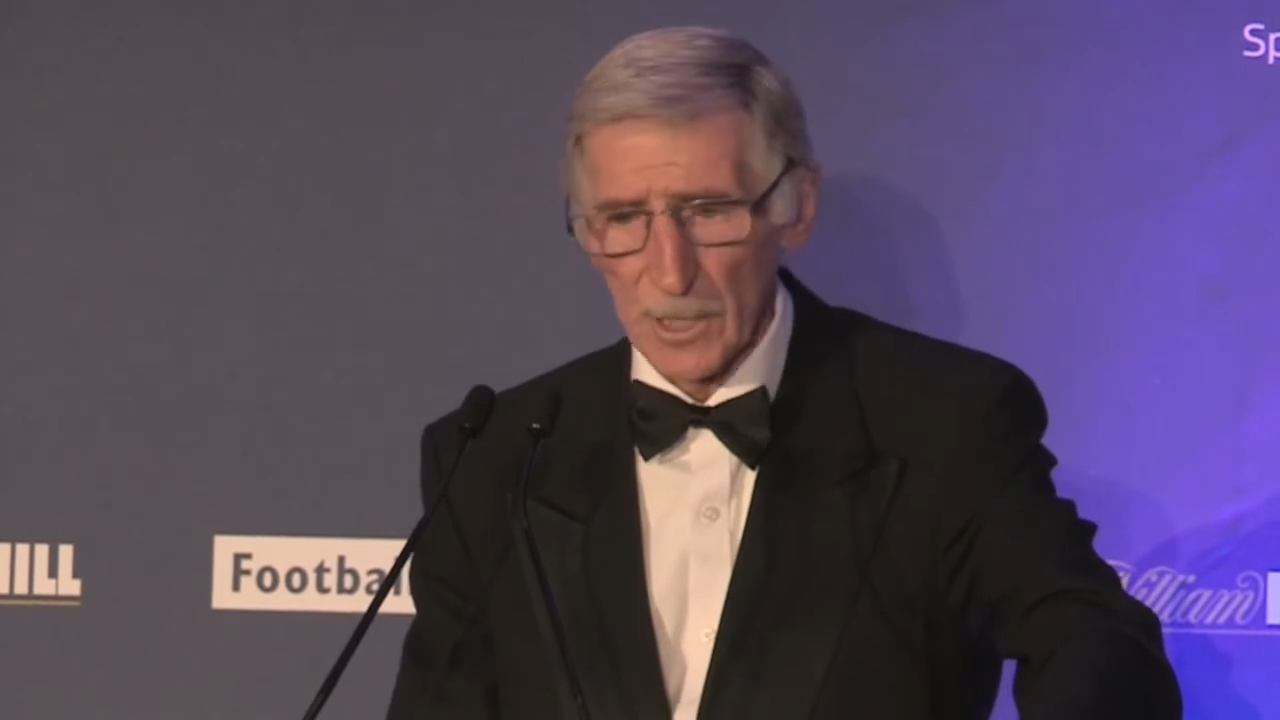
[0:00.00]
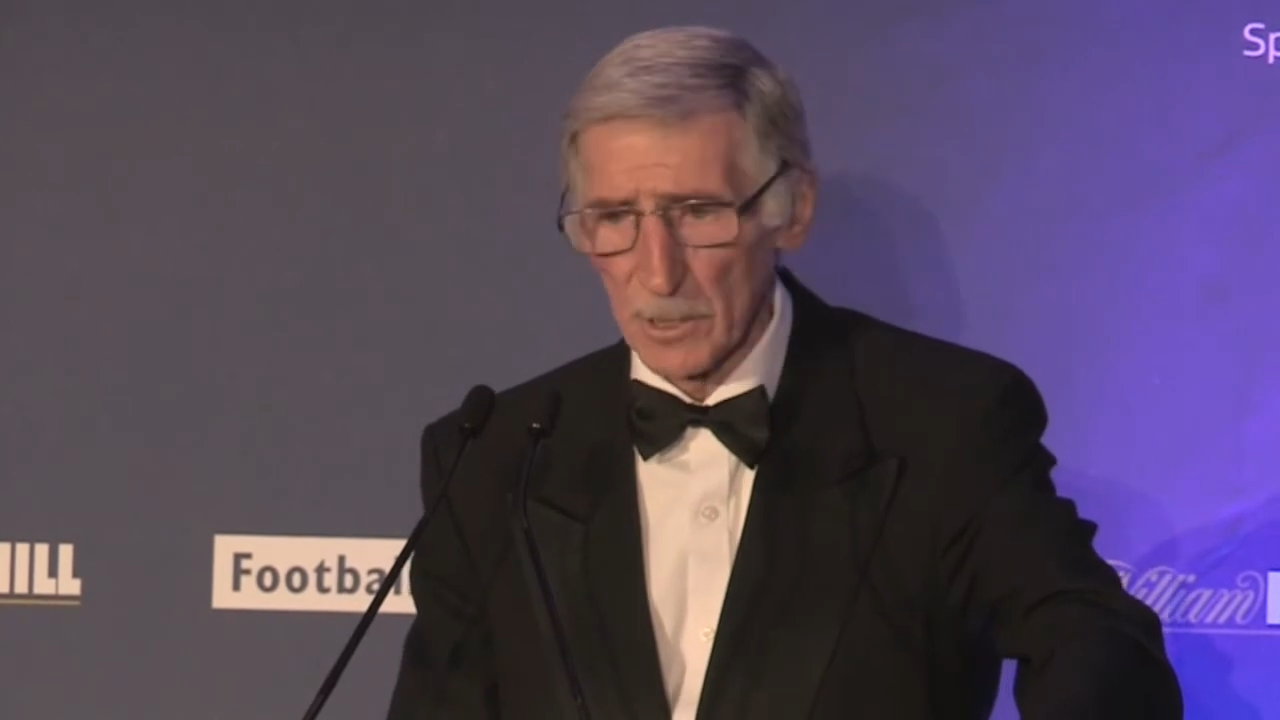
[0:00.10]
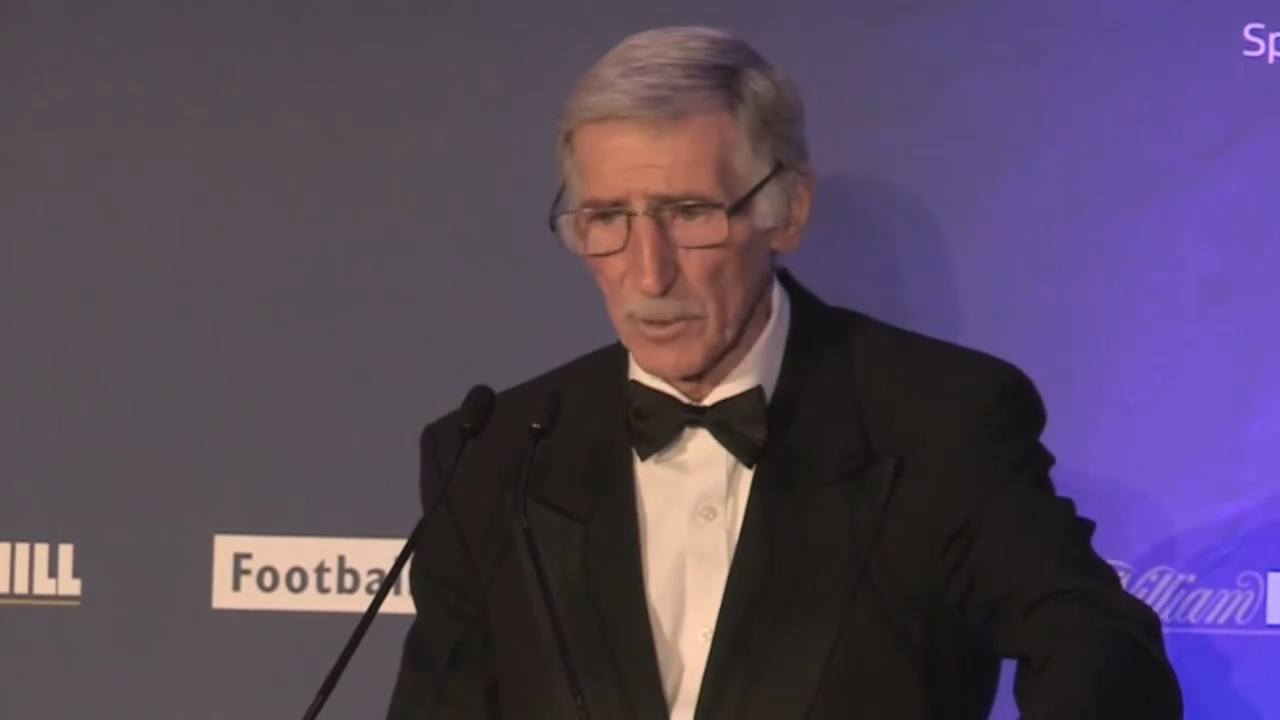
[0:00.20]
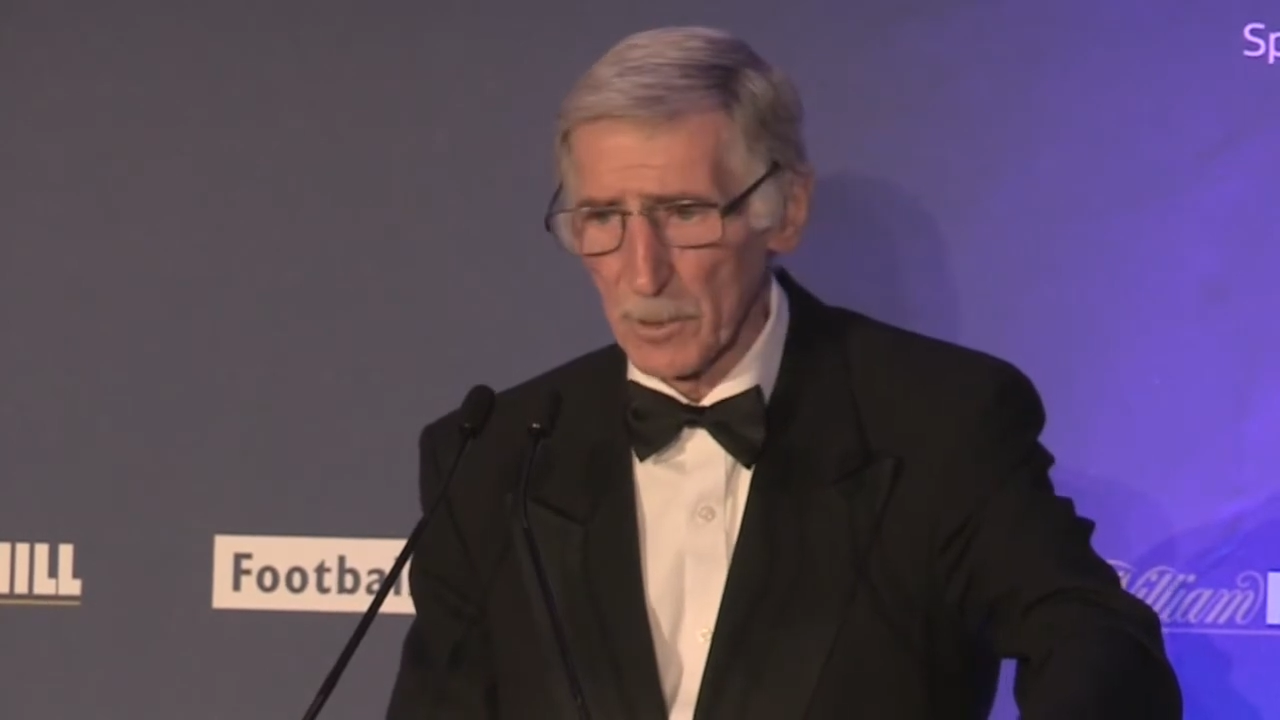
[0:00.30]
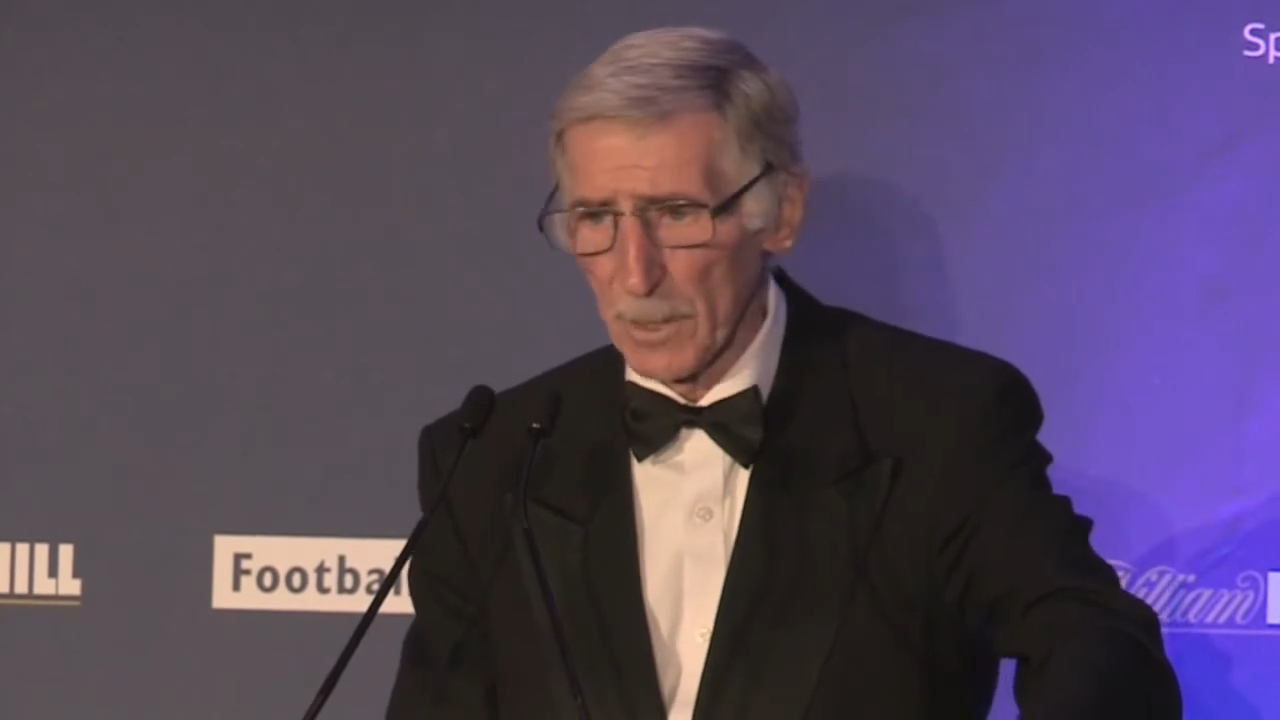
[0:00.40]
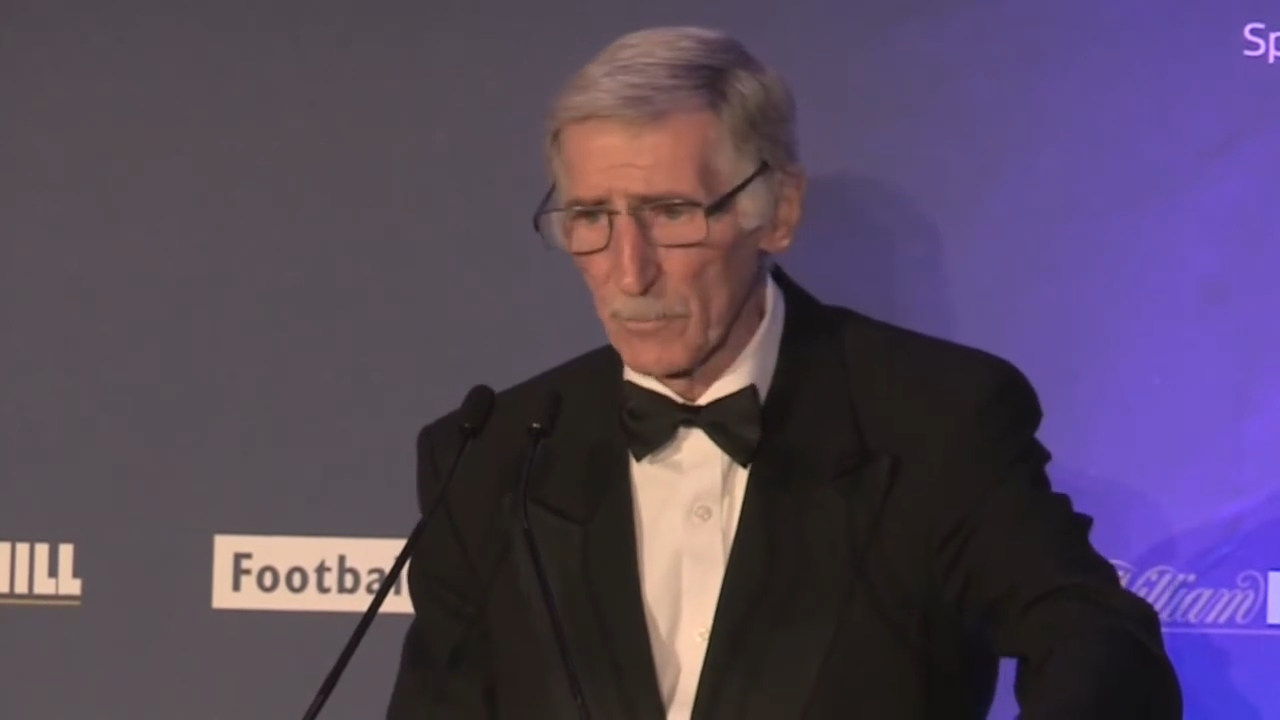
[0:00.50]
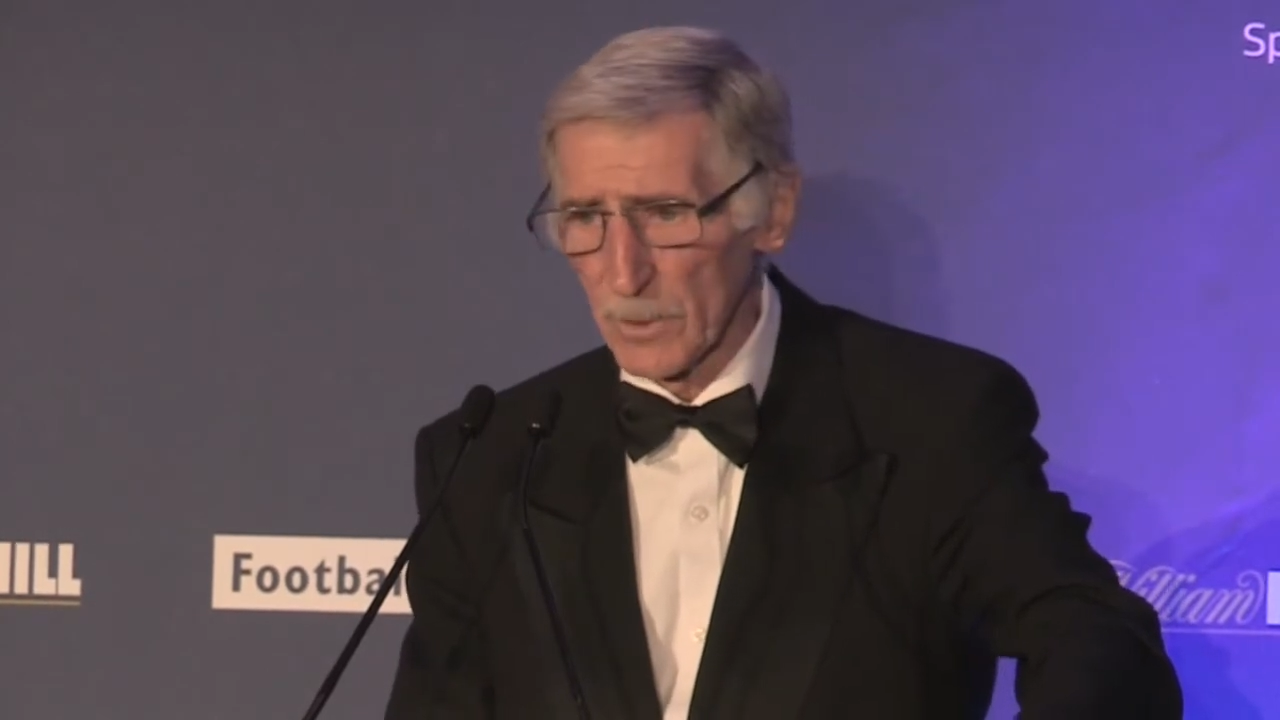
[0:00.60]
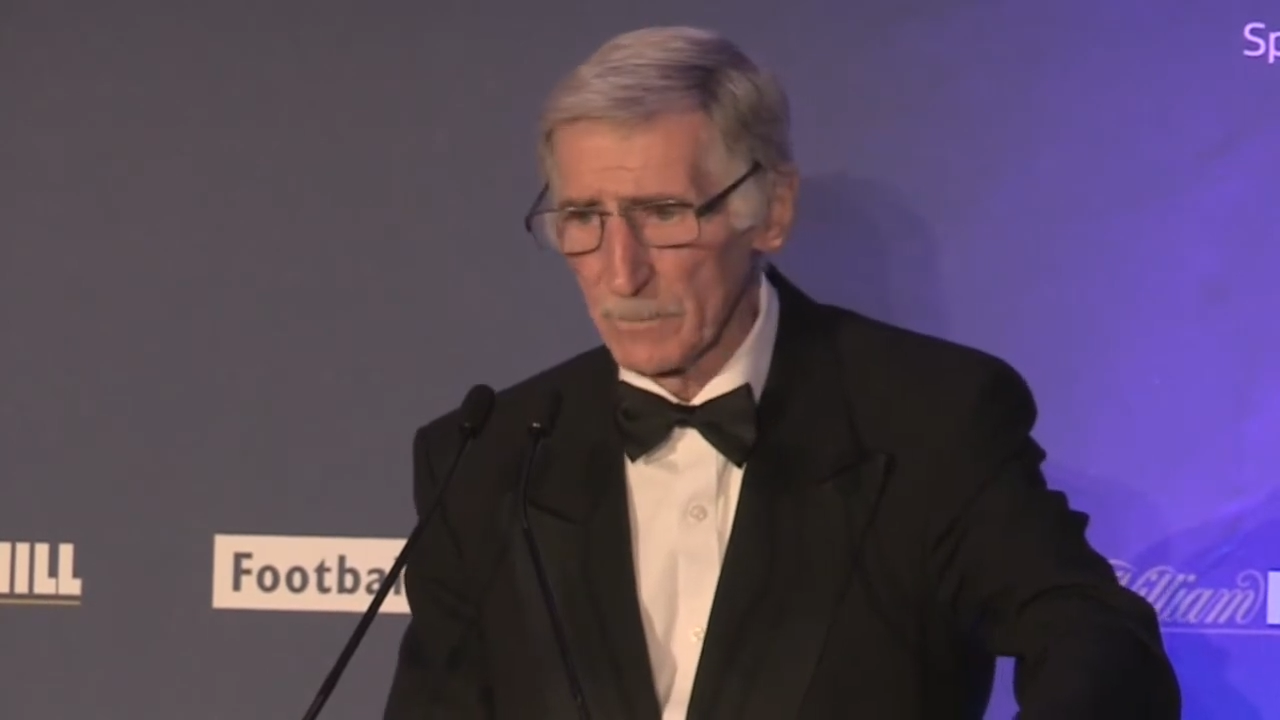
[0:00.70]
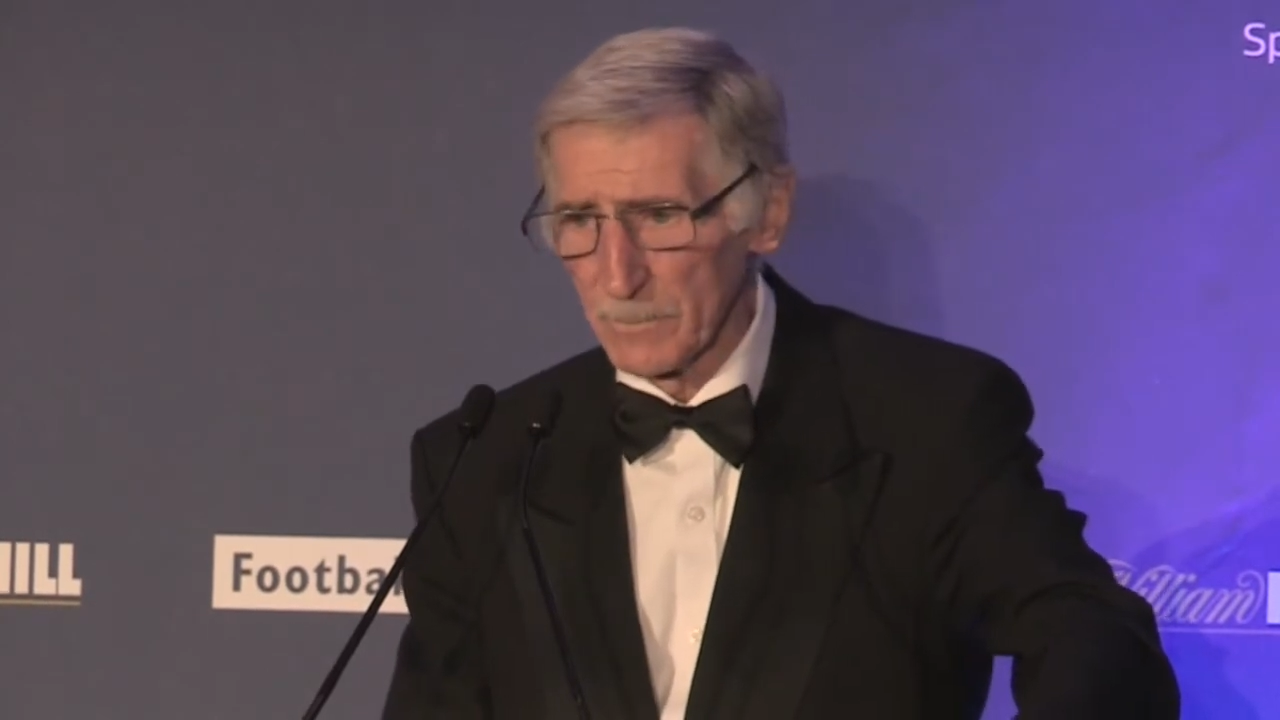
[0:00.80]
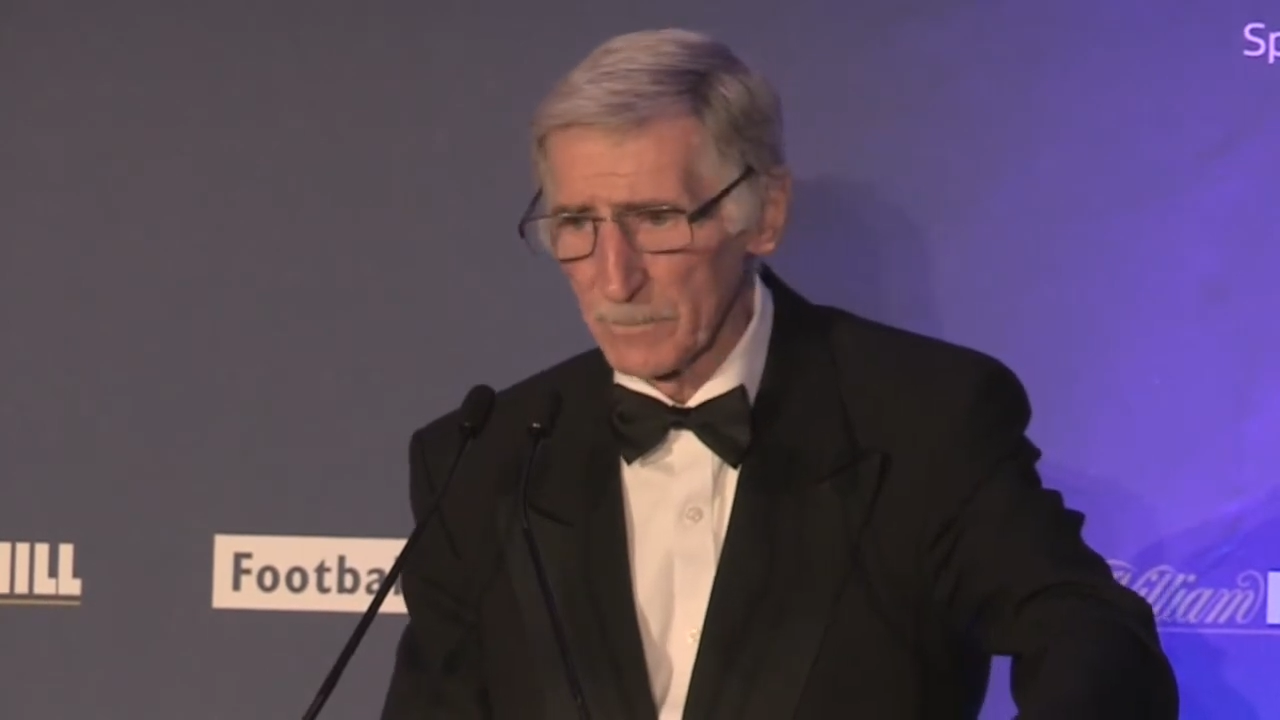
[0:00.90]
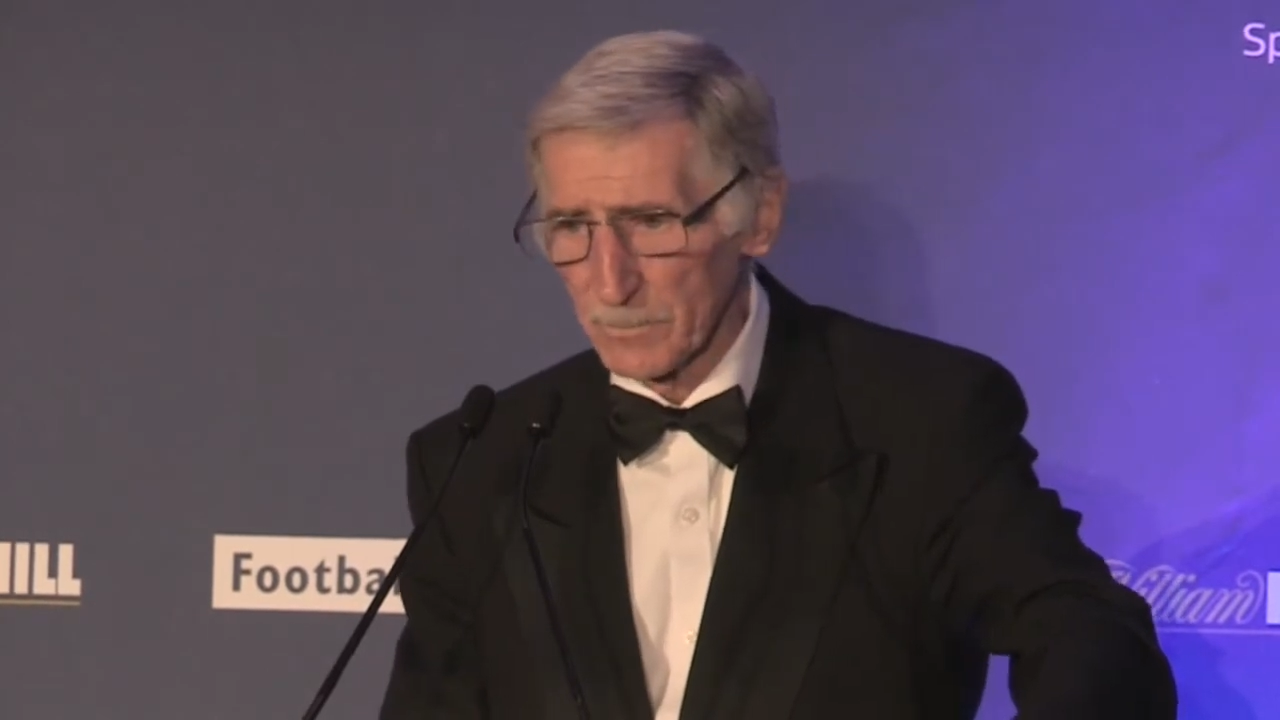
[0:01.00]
anybody remember him?